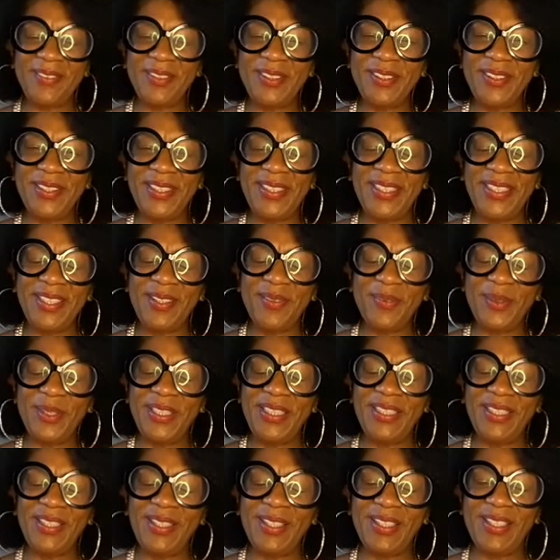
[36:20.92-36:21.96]
Unique.
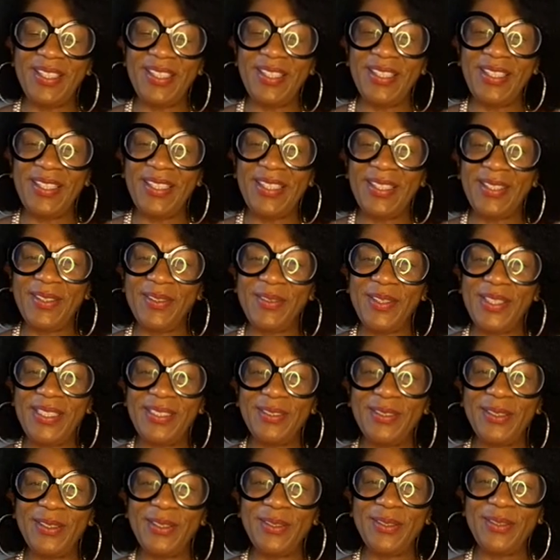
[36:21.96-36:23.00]
We are going
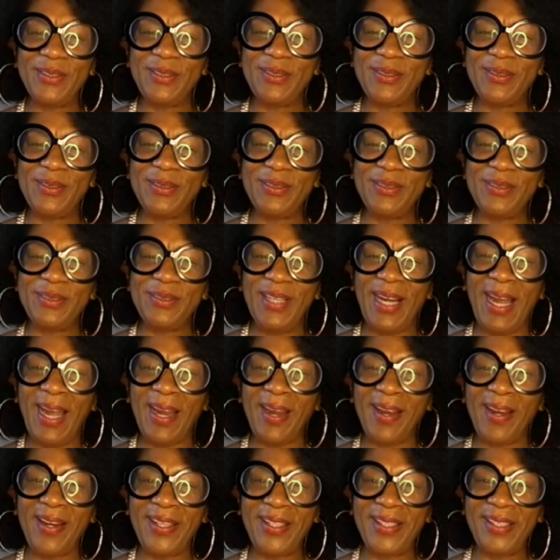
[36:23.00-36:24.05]
to
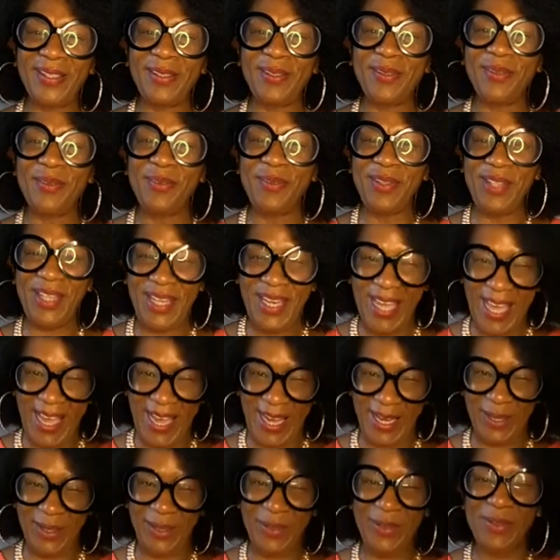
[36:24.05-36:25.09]
hire you
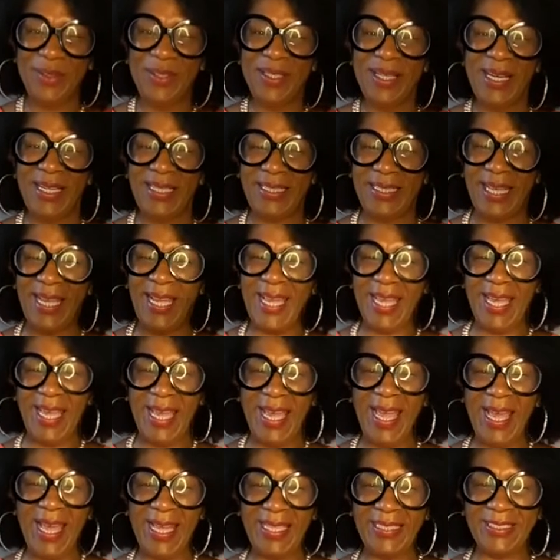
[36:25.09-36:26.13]
now,
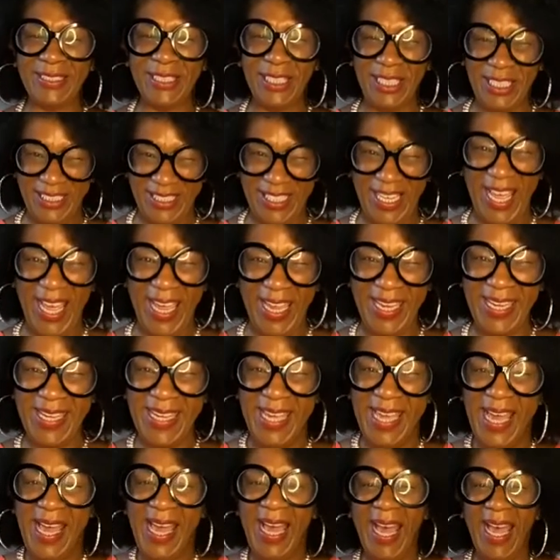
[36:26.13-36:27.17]
today,
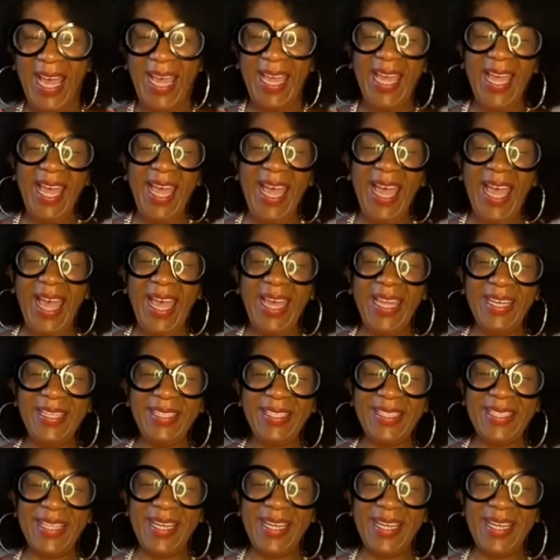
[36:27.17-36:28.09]
and